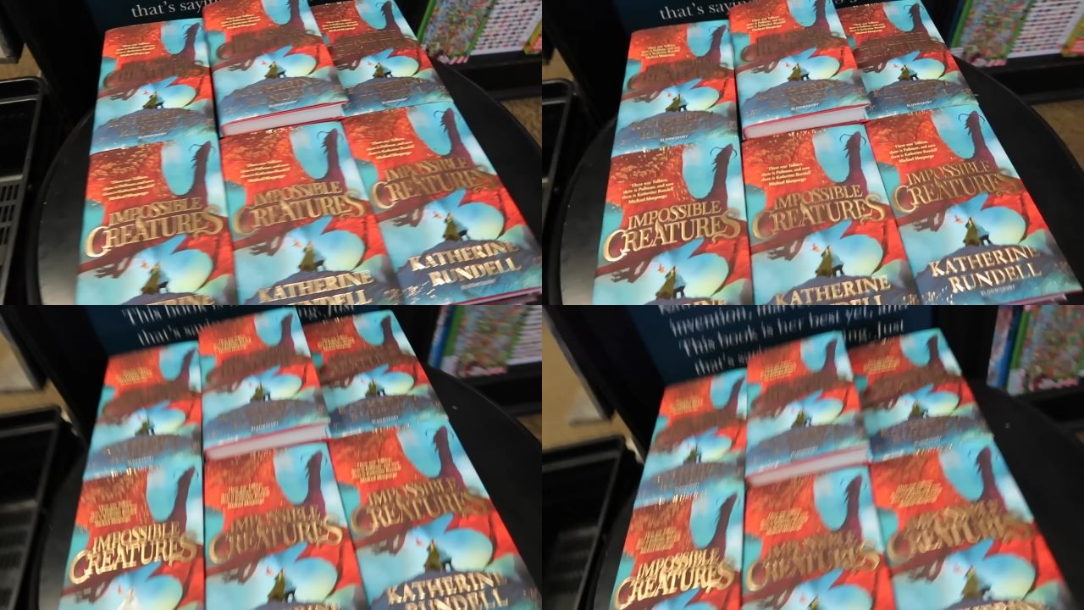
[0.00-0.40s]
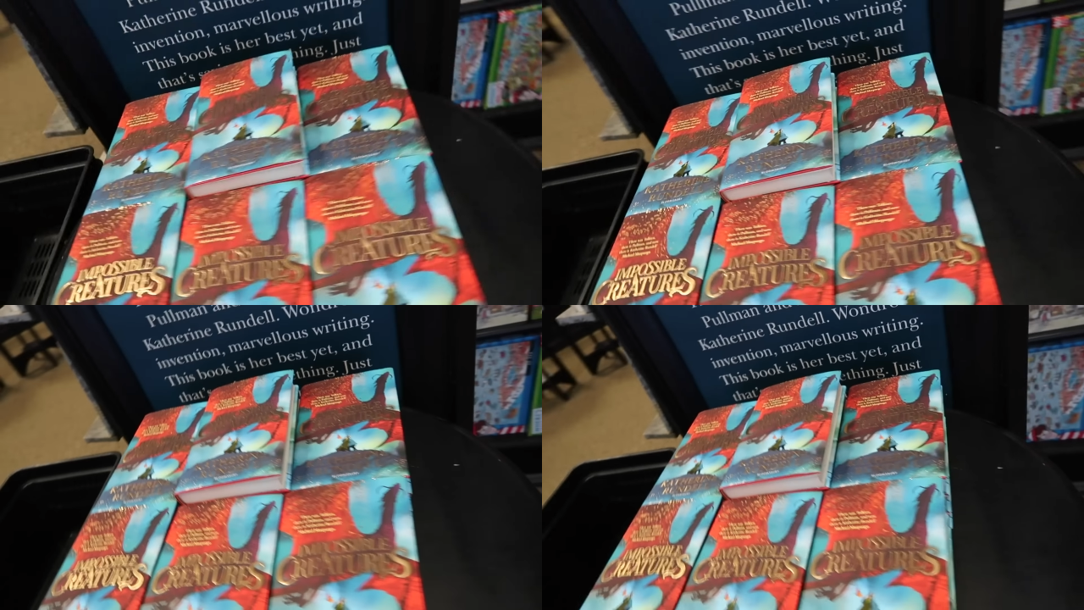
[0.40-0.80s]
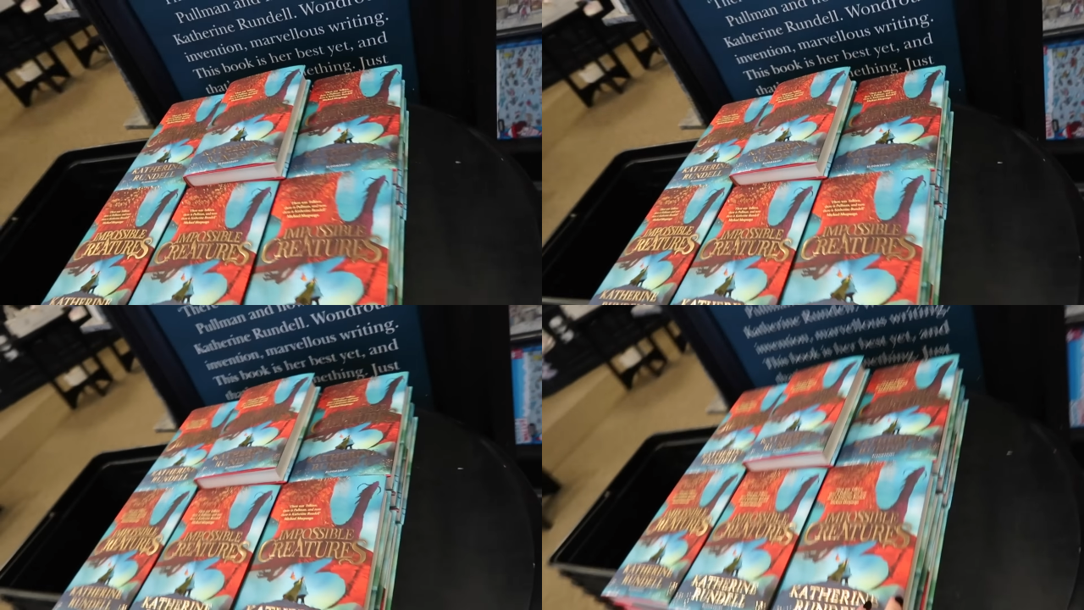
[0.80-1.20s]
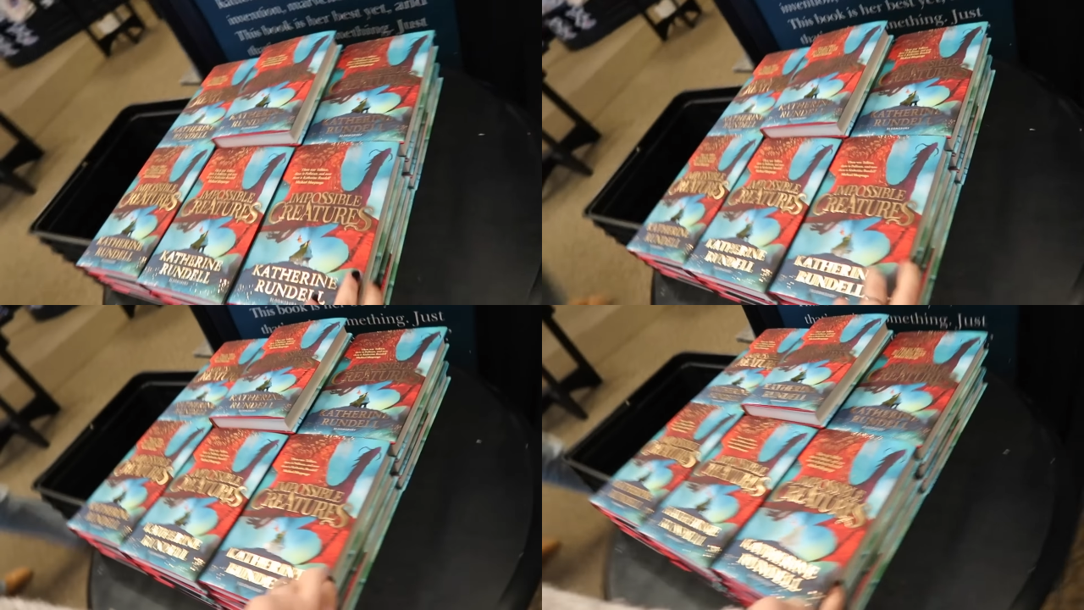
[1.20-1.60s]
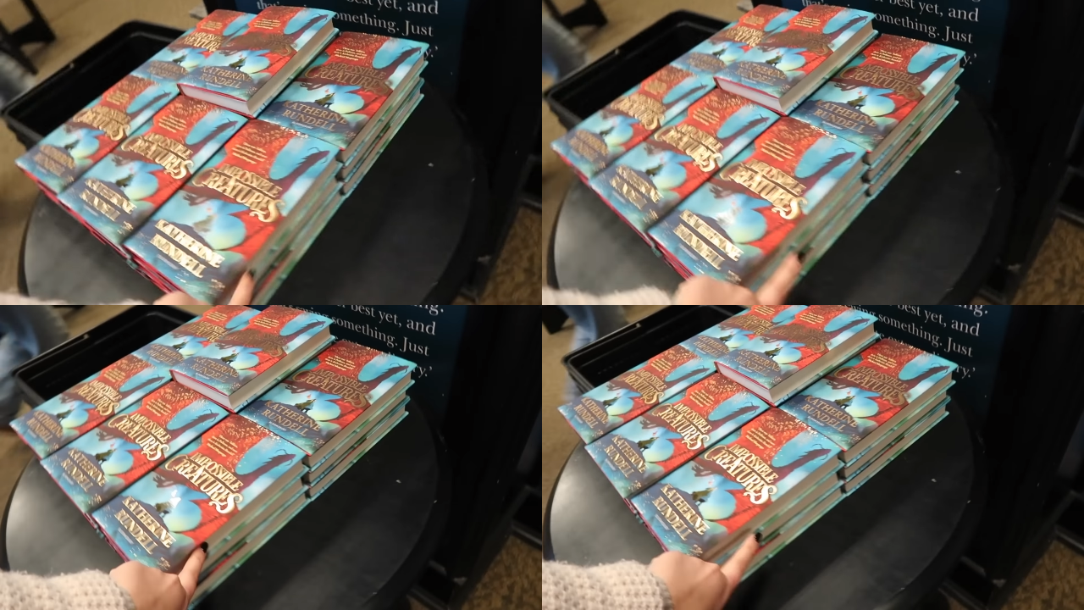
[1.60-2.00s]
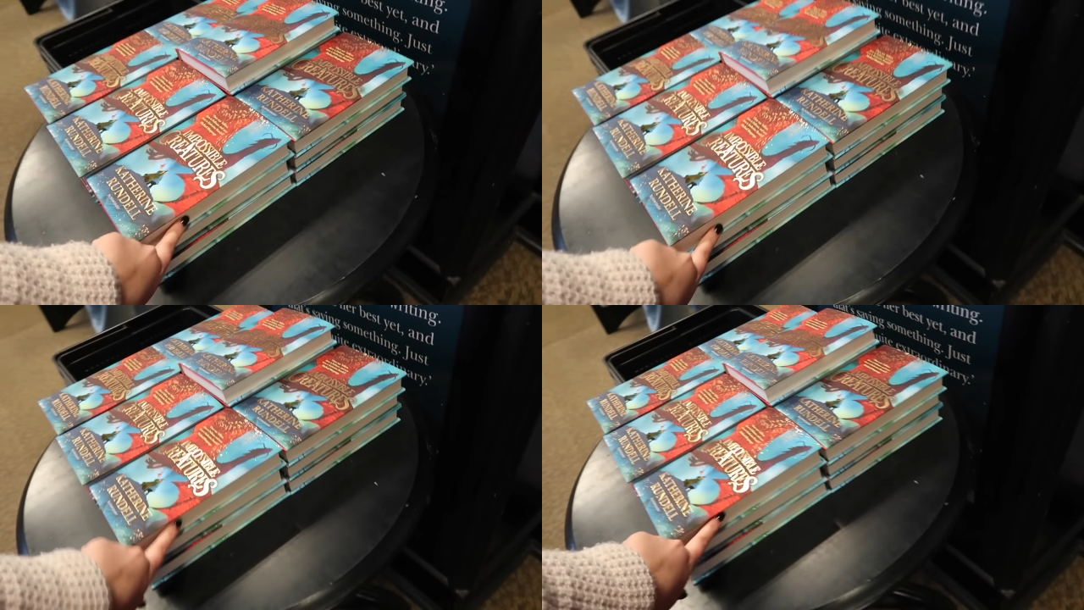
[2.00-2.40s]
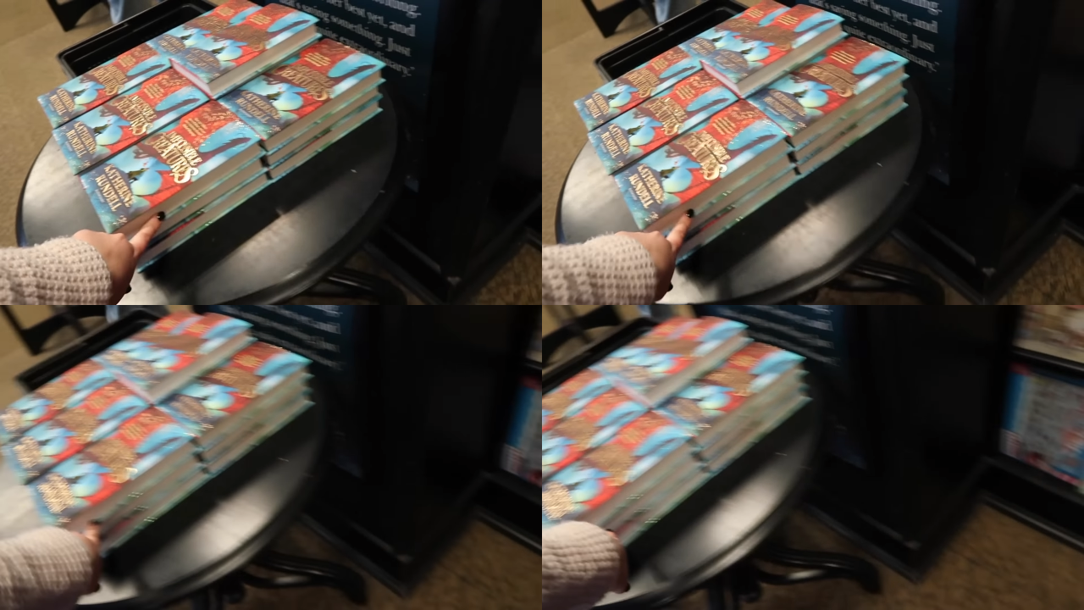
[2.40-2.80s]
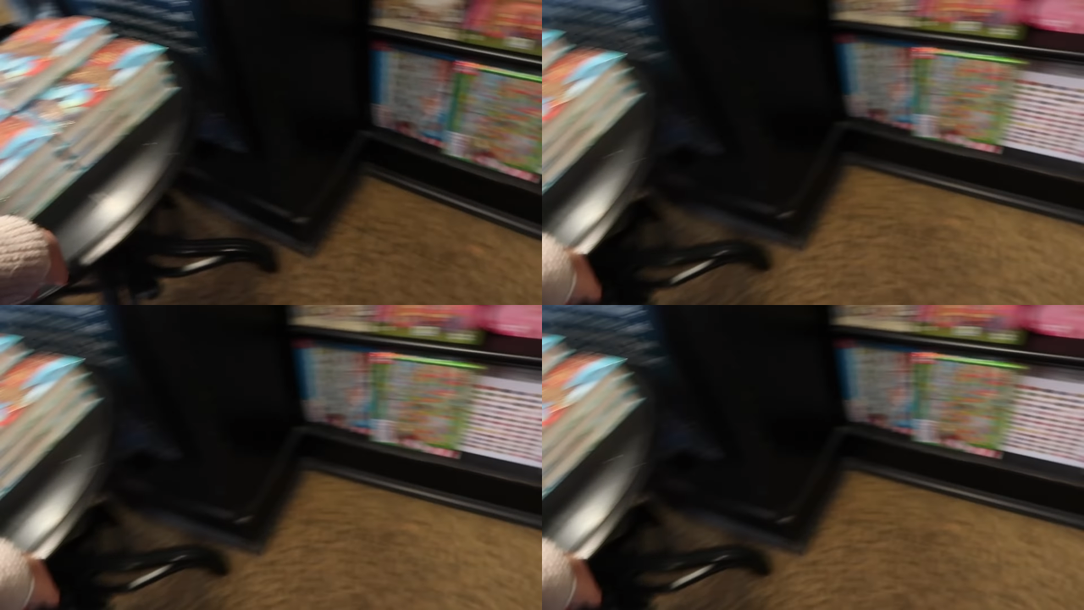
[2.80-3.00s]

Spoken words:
(no speaker visible)